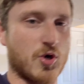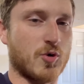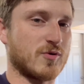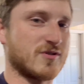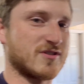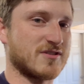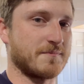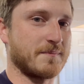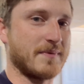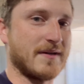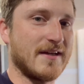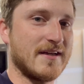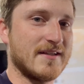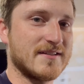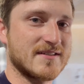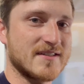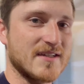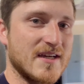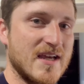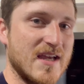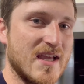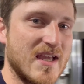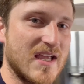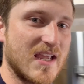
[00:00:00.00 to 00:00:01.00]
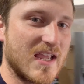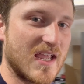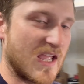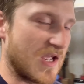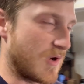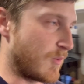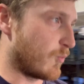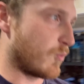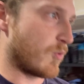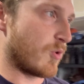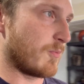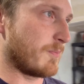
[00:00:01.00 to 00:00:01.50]
speeds.
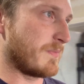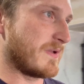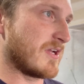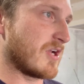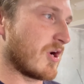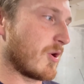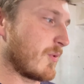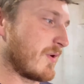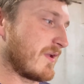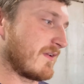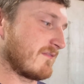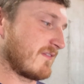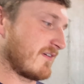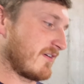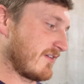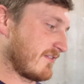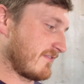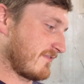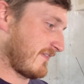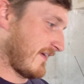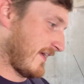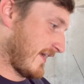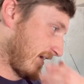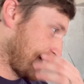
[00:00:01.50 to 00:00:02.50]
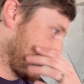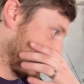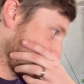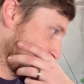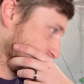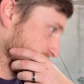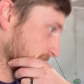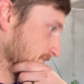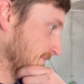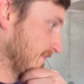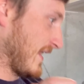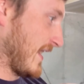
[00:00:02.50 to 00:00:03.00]
It won't be going very
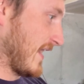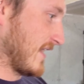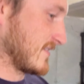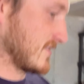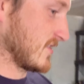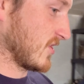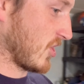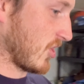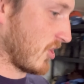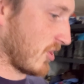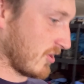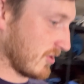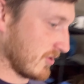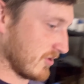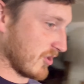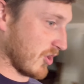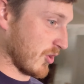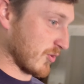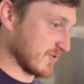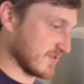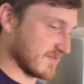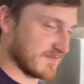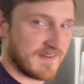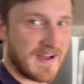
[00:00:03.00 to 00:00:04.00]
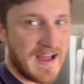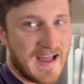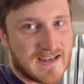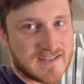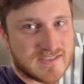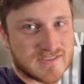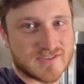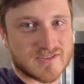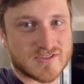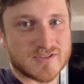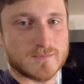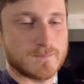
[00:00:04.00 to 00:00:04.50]
fast. As the car goes
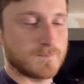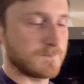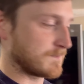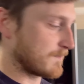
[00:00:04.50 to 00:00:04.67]
faster,